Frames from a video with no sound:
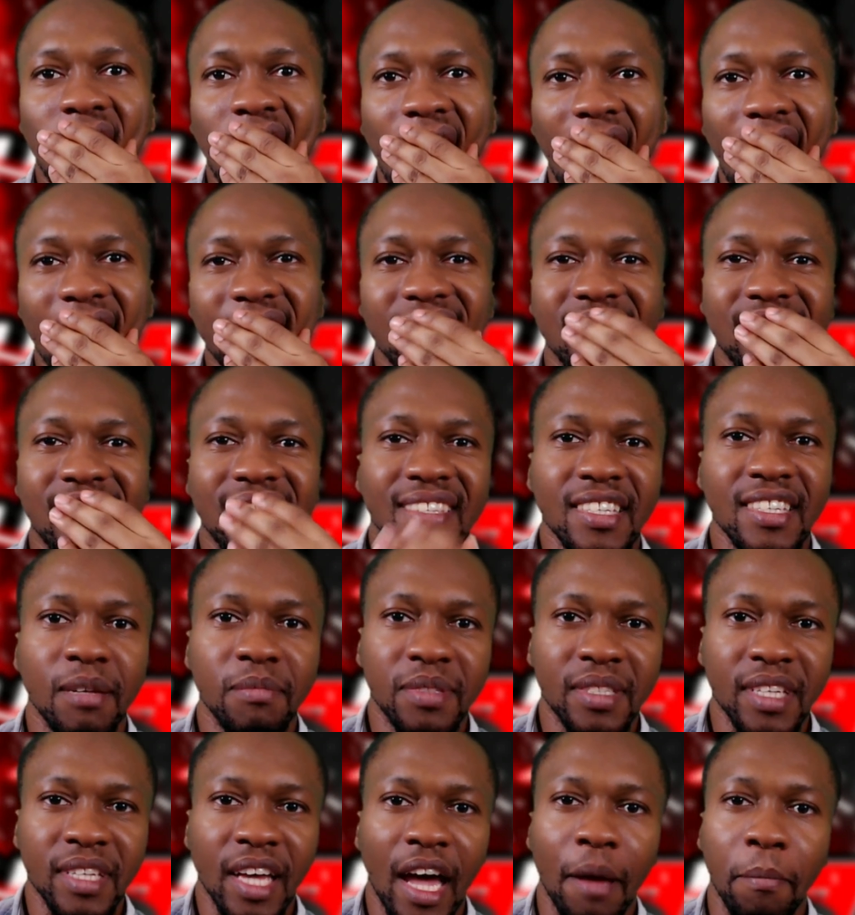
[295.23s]
at the same
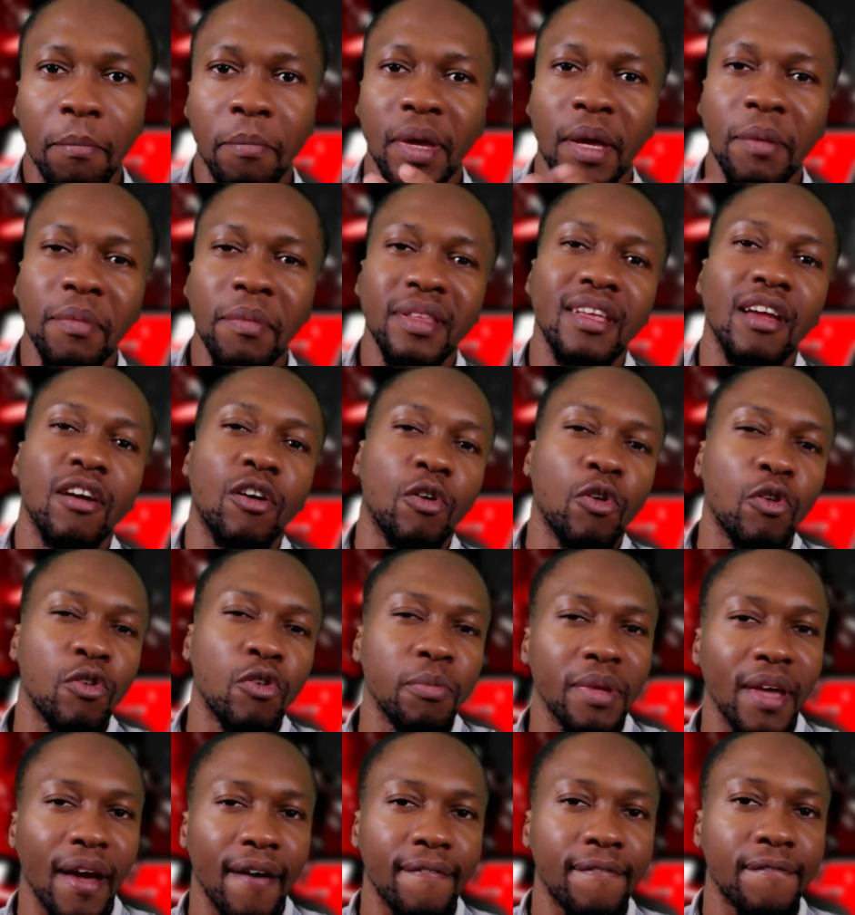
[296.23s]
time, maybe there could
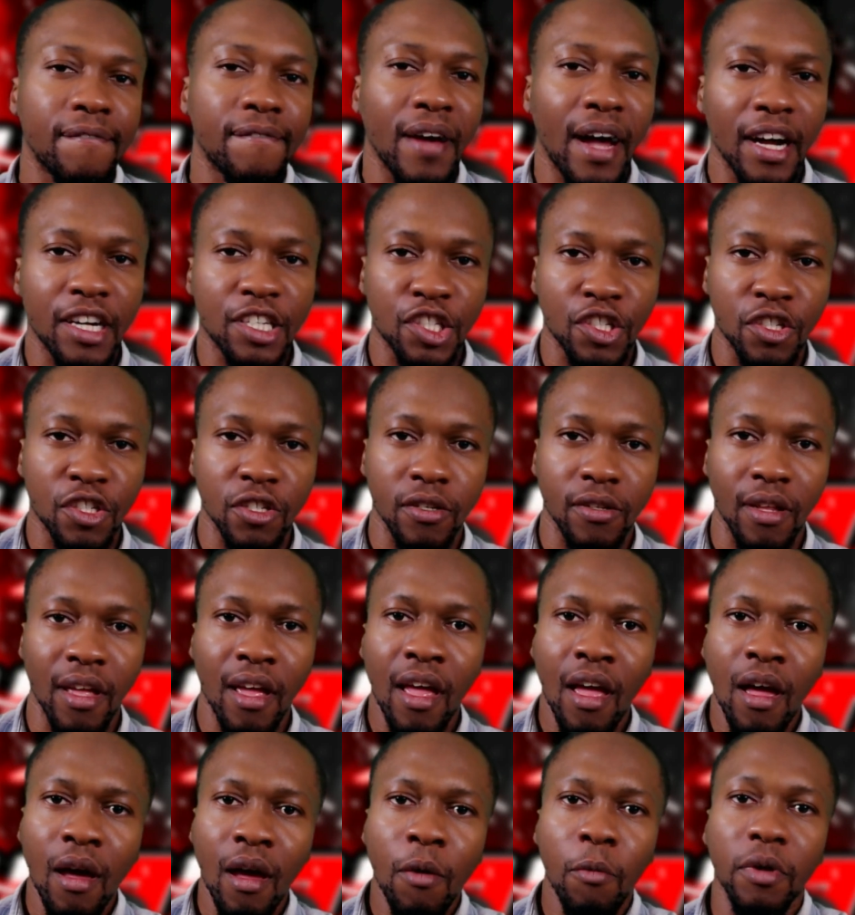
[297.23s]
be a faction
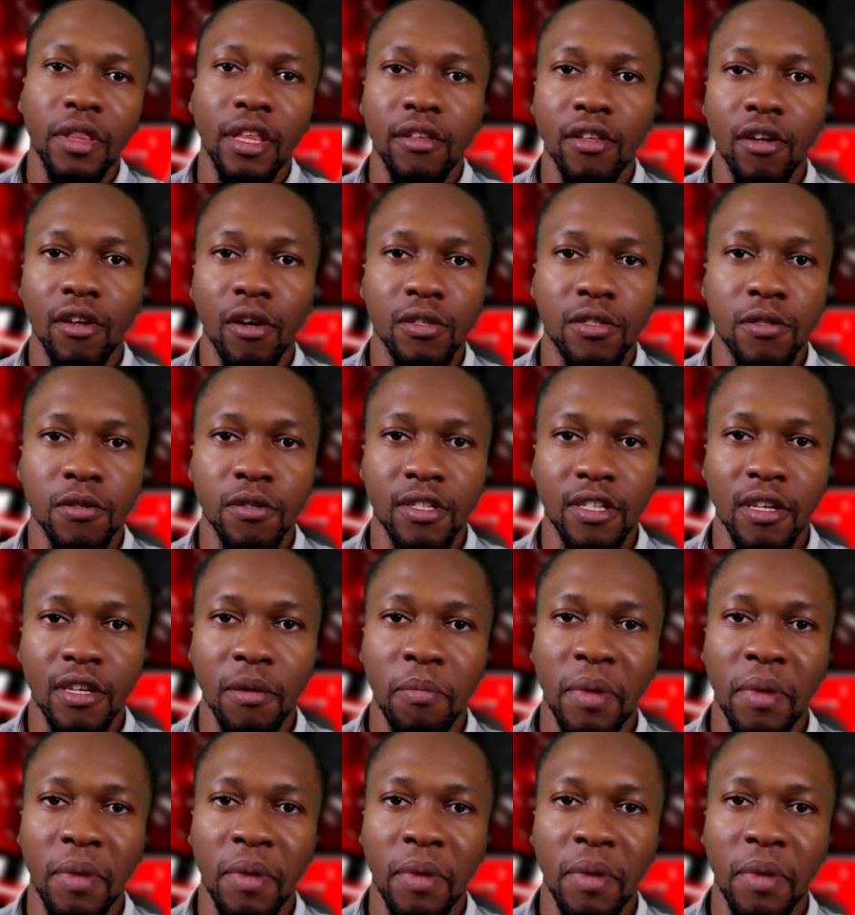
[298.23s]
within the Otsutsuki.